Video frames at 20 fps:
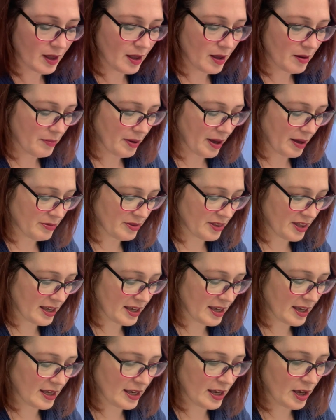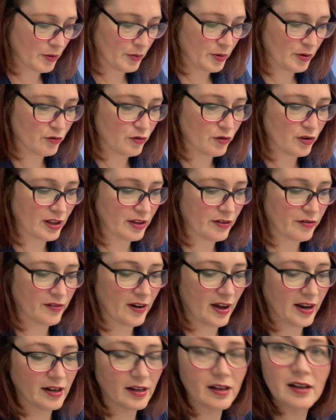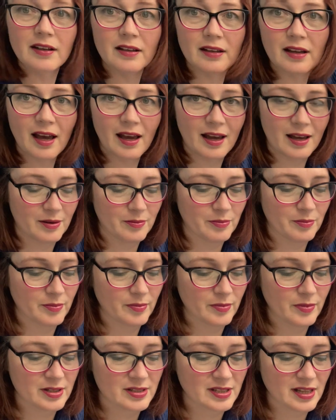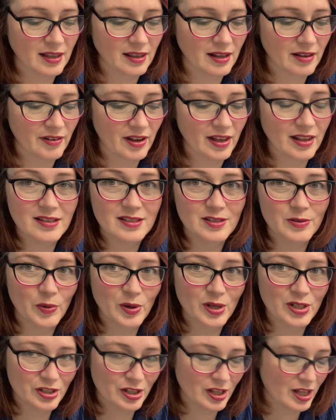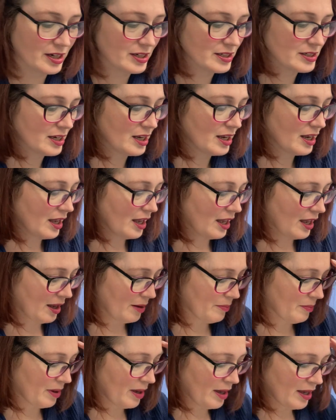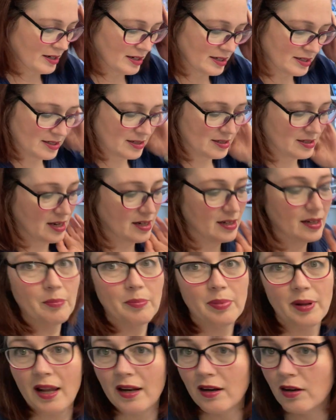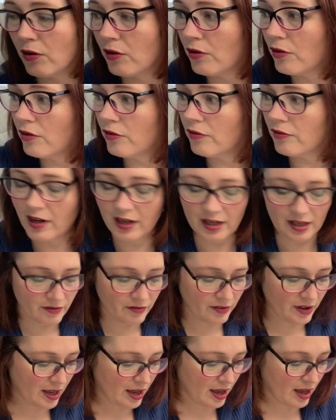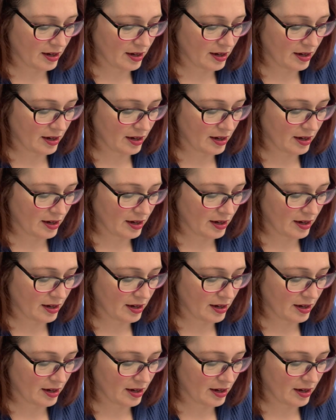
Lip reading: But I'm thinking it'll be really fun because I love Alice in Wonderland. And as I said, I'm planning on running an